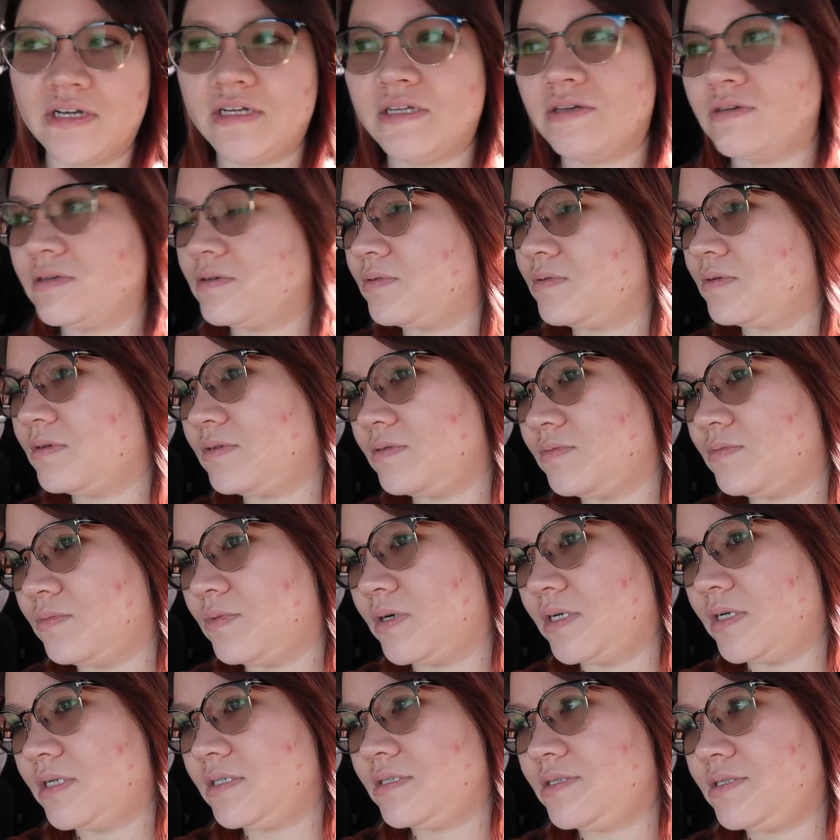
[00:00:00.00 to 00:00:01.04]
I
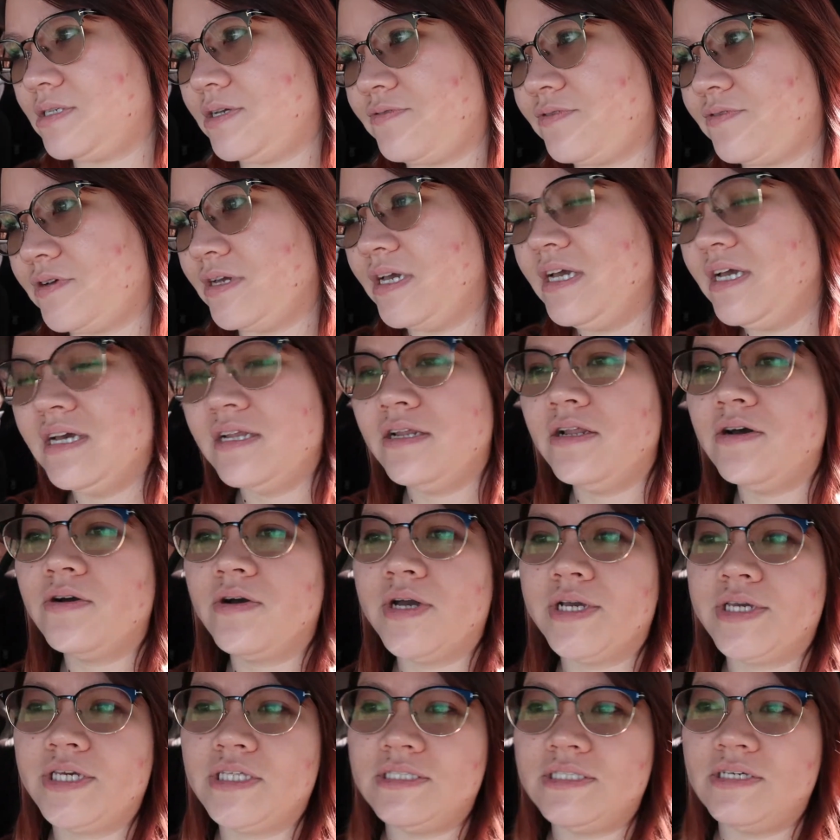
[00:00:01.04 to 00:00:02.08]
wanna see if I, no,
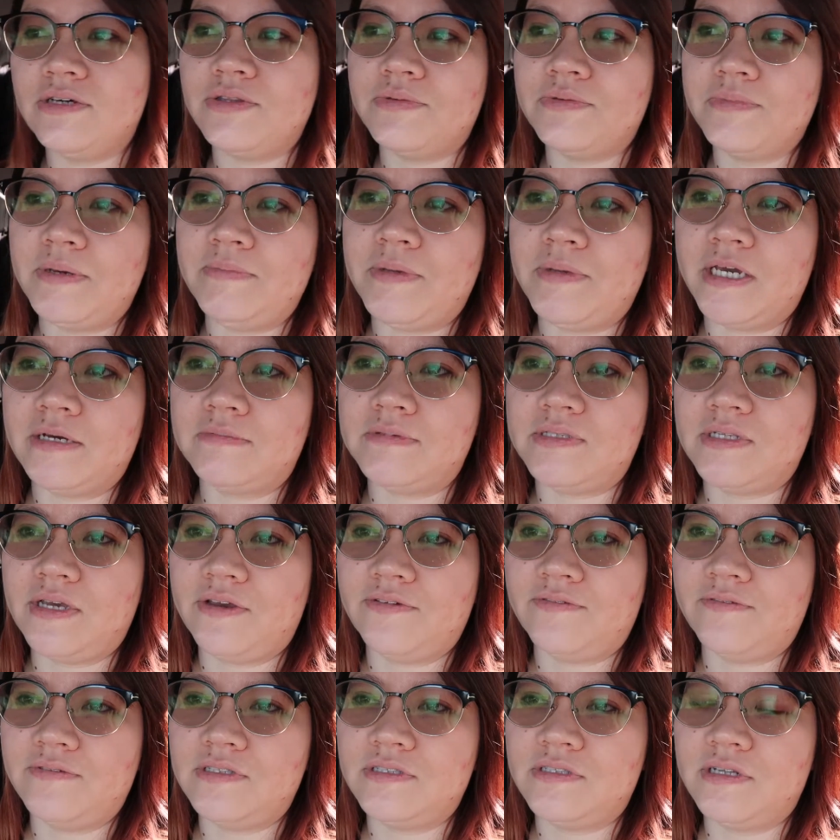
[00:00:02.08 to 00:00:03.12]
I can deal with my makeup
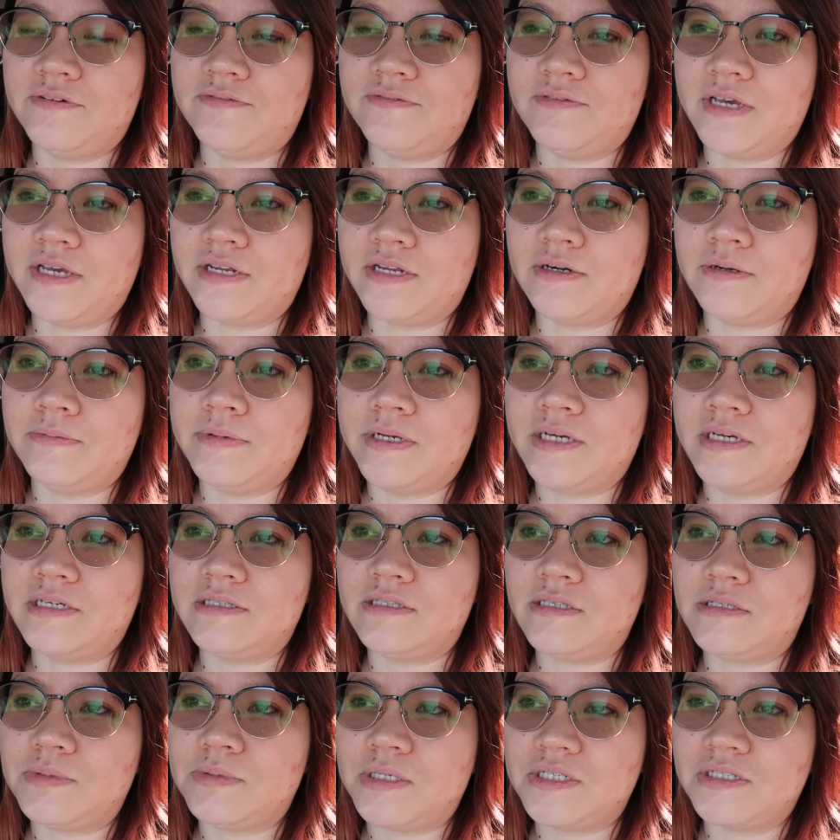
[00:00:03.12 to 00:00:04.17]
stuff later because
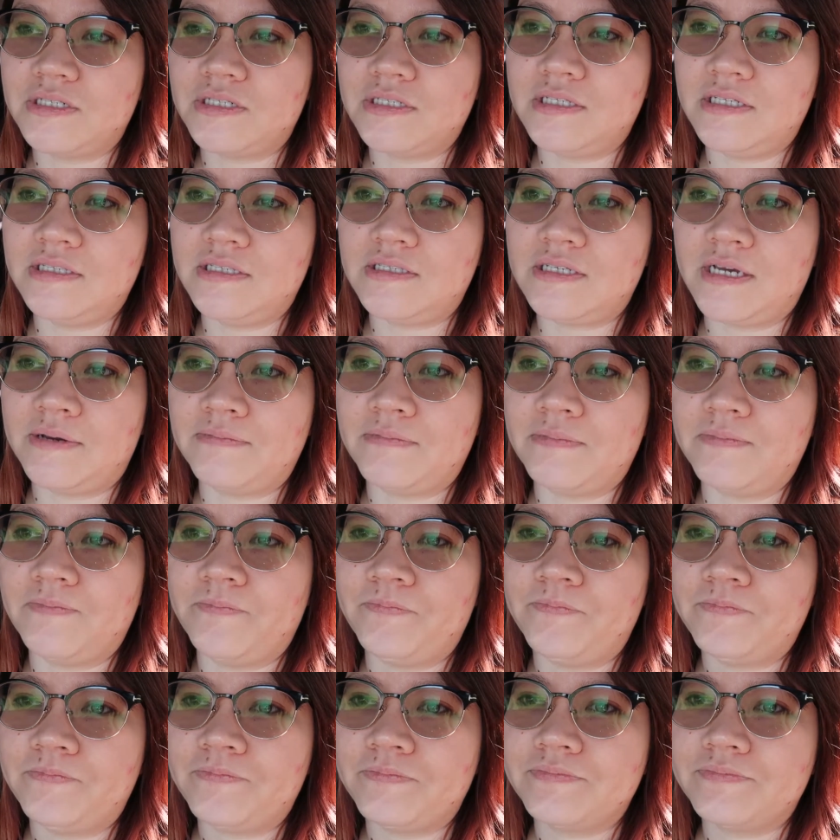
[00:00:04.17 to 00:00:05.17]
especially since I'm,